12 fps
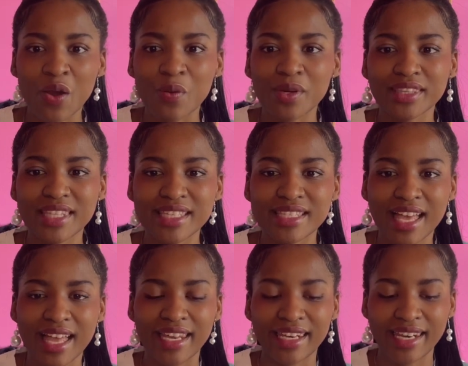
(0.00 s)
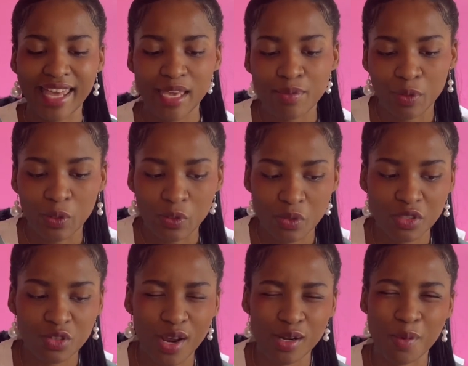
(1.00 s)
with these labels, with
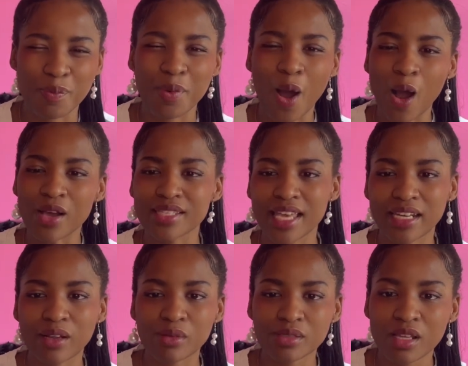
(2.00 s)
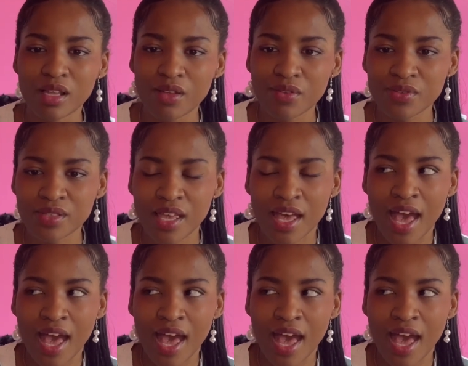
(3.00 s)
trying to box in ourselves.